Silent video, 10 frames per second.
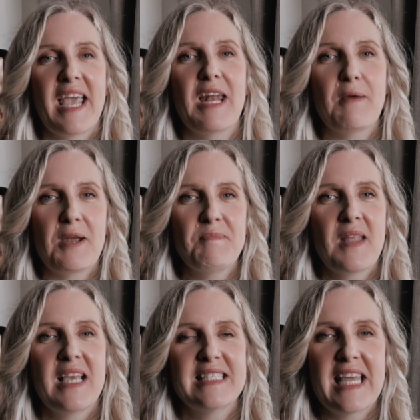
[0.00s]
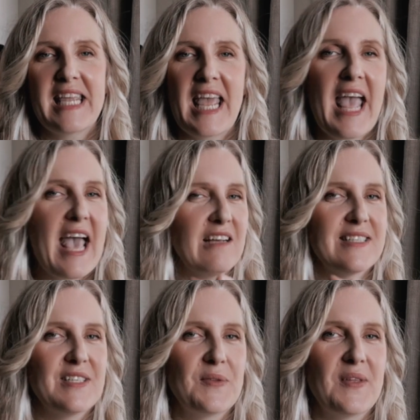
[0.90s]
Anyway, take care and I'll
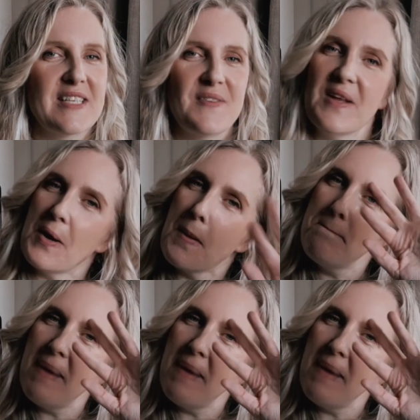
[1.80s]
see you in the next video.